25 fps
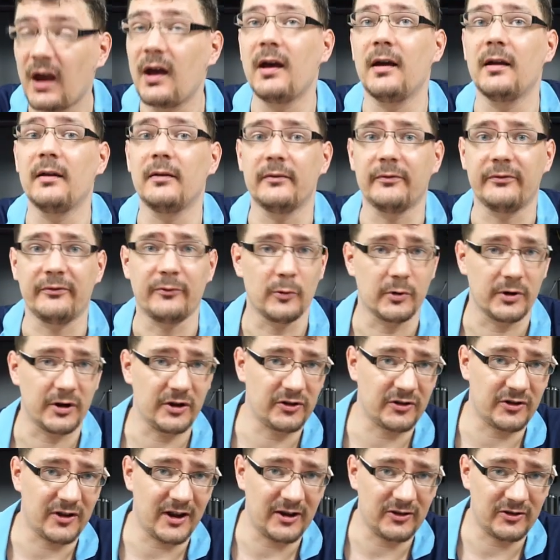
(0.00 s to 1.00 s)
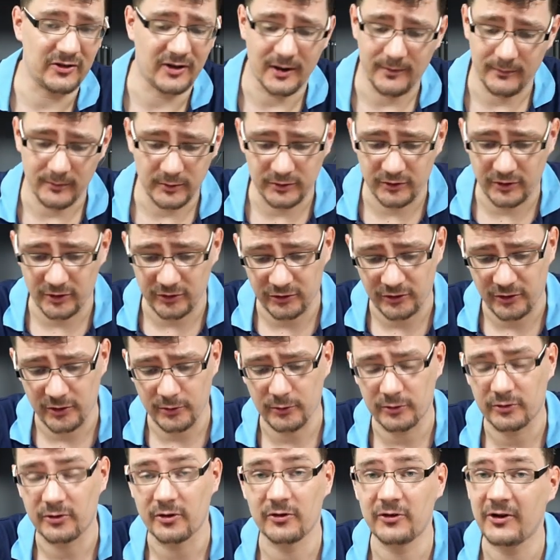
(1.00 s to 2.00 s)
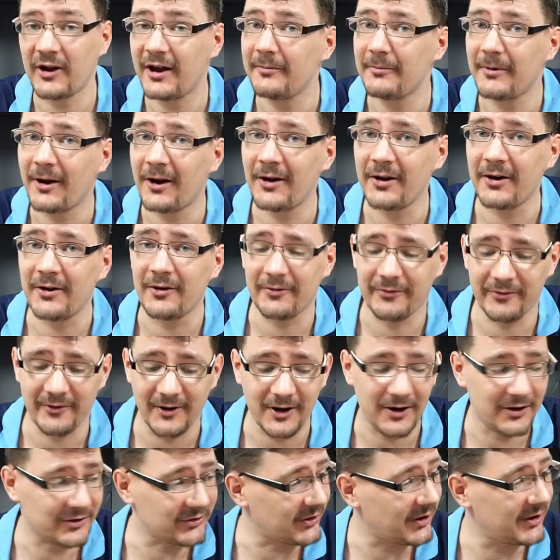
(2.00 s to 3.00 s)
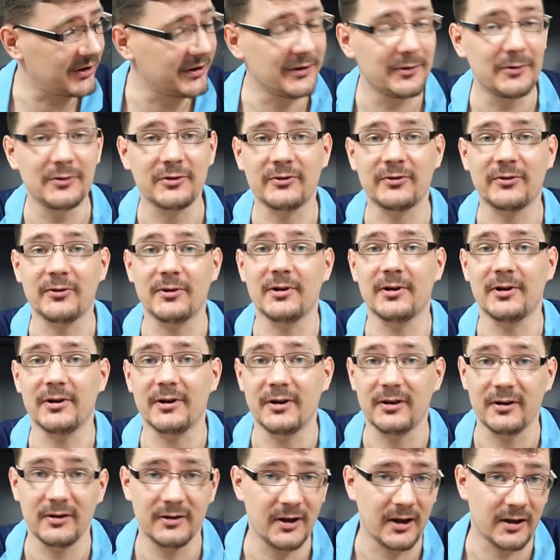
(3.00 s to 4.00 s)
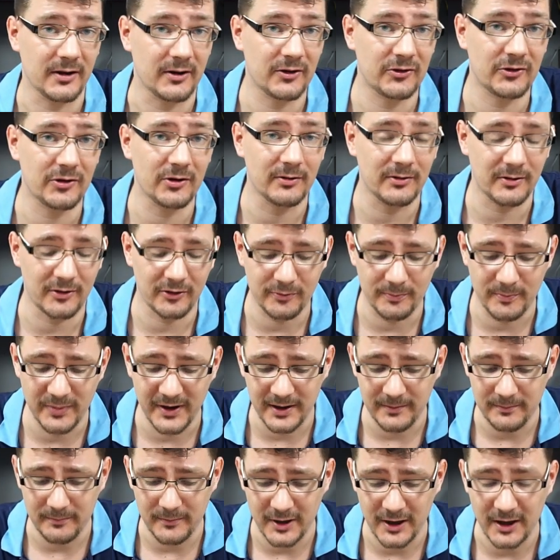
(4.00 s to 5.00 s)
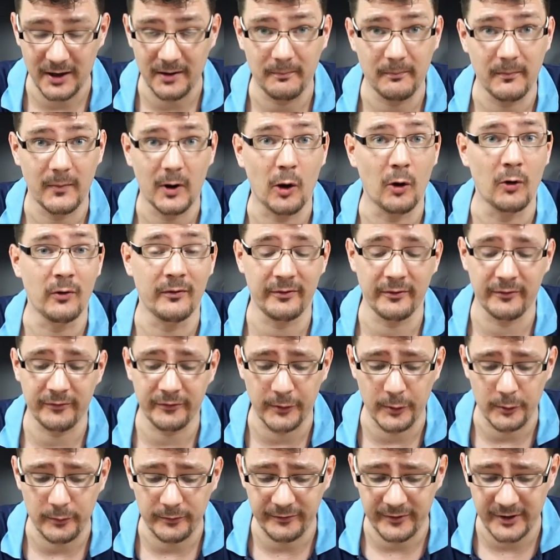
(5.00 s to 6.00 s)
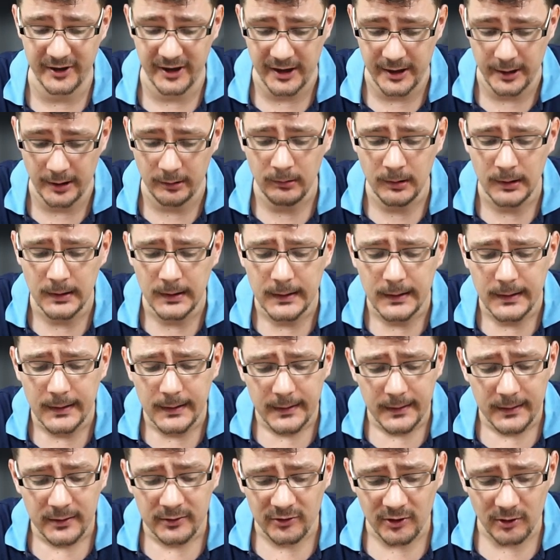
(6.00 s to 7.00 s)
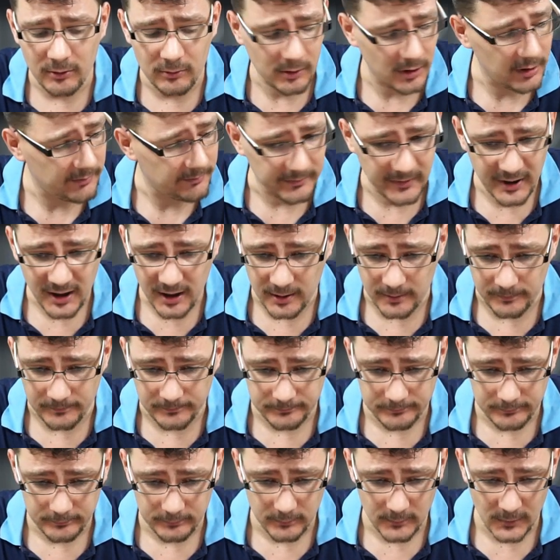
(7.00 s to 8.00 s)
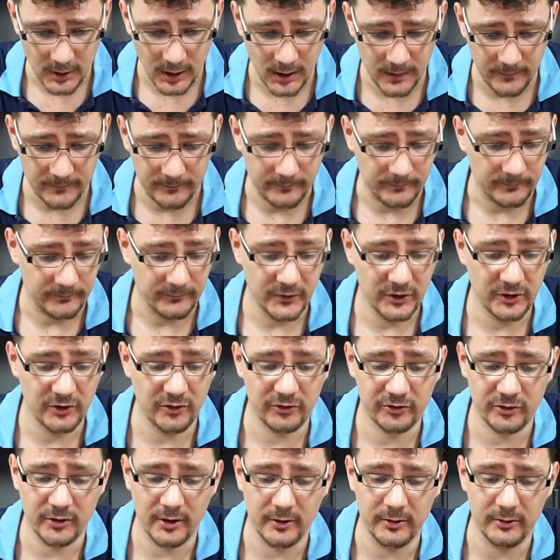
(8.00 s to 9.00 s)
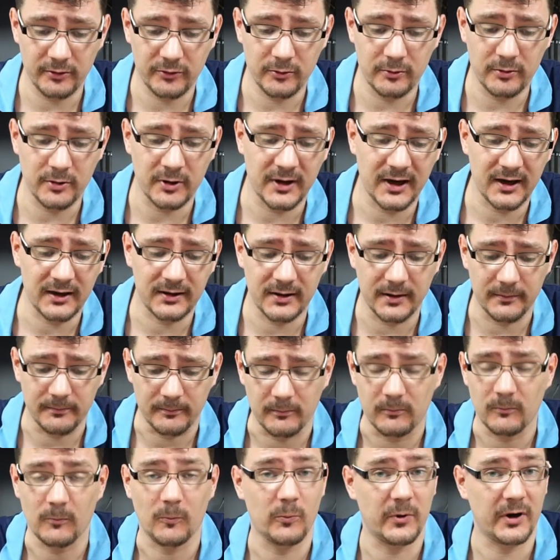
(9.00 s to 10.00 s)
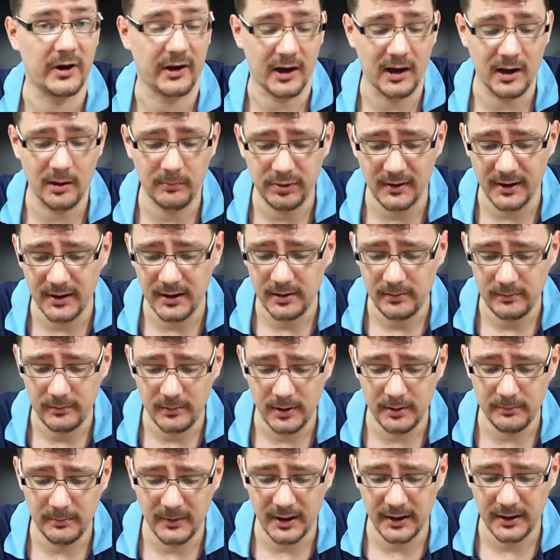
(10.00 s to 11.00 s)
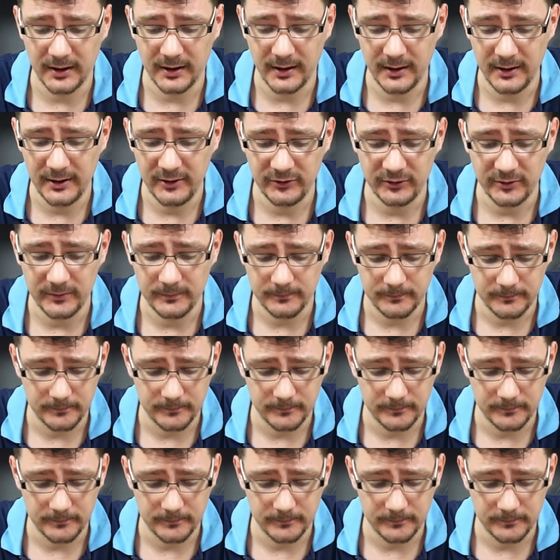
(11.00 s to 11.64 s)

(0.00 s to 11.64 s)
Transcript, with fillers: And for this test I will just use the same audio files I used for yeah, the Sonos Beam uh, overview video. So um, yeah, um, we're just going to connect them with AirPlay in my case.